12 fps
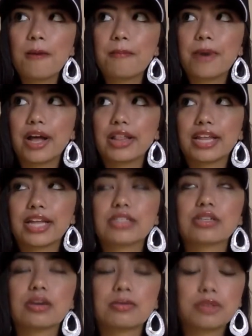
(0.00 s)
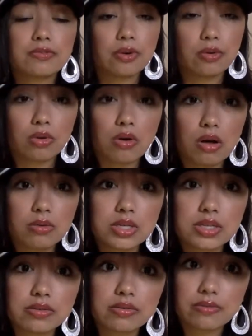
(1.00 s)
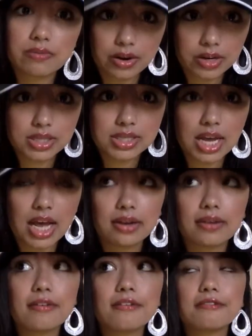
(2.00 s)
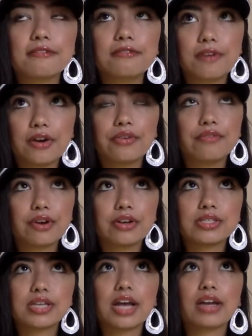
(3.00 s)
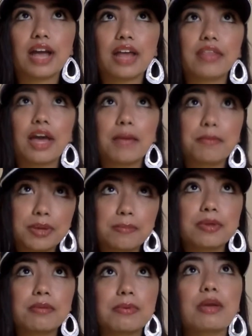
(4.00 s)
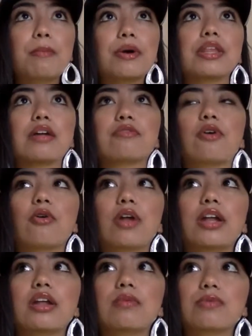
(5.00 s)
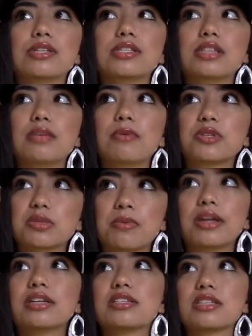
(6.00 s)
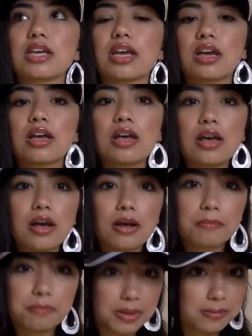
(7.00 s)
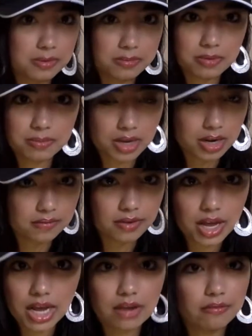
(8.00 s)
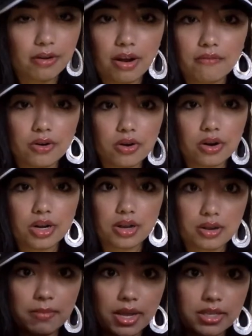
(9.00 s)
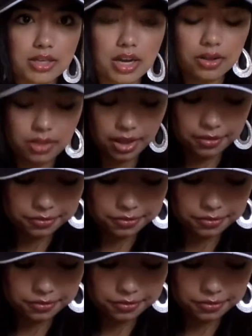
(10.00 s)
But that scripted phone call was very sad. Very, very sad. And that beep, beep, beep when that phone ended was the most menacing beep, beep, beep that I've ever, ever heard in my entire life.